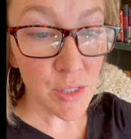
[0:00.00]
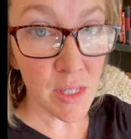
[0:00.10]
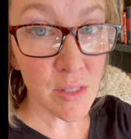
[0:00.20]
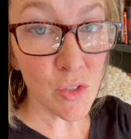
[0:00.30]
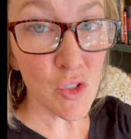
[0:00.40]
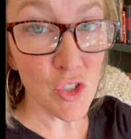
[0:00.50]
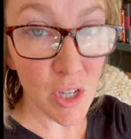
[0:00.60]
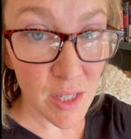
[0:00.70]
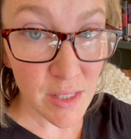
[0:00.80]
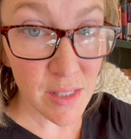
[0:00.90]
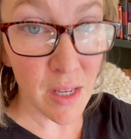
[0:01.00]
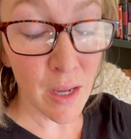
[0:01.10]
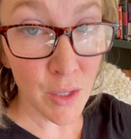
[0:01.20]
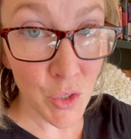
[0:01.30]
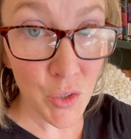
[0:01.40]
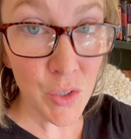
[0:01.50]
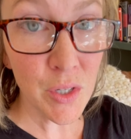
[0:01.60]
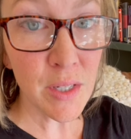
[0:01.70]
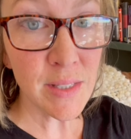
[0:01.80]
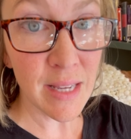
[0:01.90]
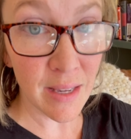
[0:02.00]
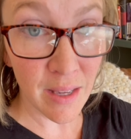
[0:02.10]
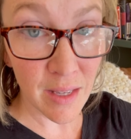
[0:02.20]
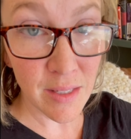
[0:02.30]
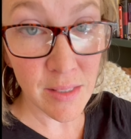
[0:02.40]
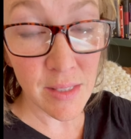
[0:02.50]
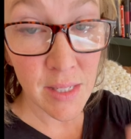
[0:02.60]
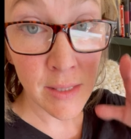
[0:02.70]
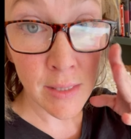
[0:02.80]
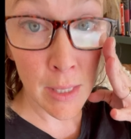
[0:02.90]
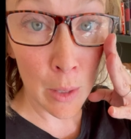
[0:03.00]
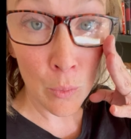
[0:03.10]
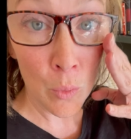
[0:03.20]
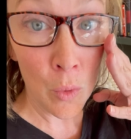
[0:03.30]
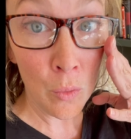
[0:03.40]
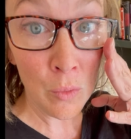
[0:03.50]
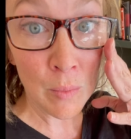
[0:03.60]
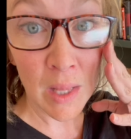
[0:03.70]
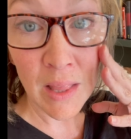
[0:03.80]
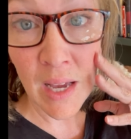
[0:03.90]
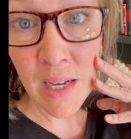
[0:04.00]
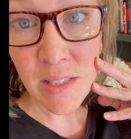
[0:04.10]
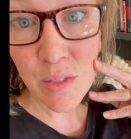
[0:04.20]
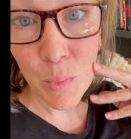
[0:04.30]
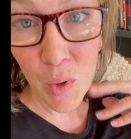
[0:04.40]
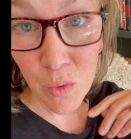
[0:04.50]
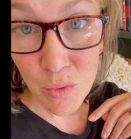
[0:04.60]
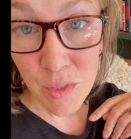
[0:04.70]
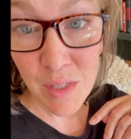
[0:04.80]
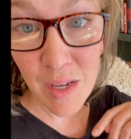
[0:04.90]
It's just under a decade since I wrote my last post